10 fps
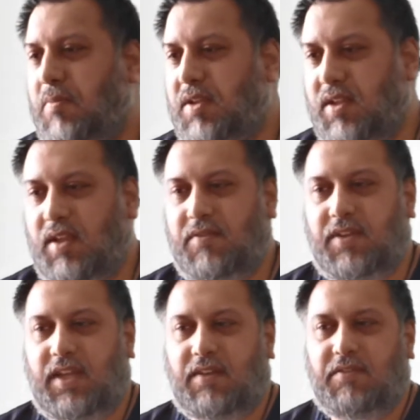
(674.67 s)
But
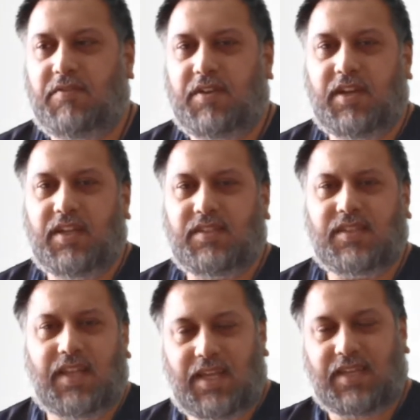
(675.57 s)
given I have a very
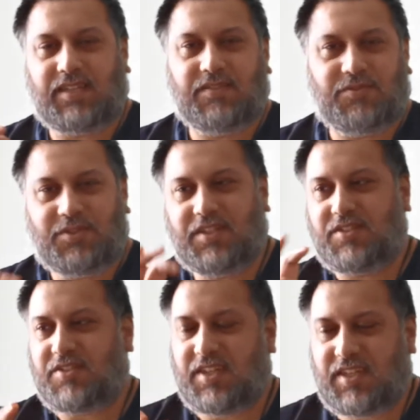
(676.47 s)
selective
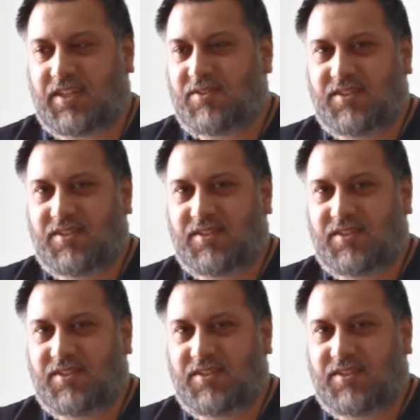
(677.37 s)
audience right now,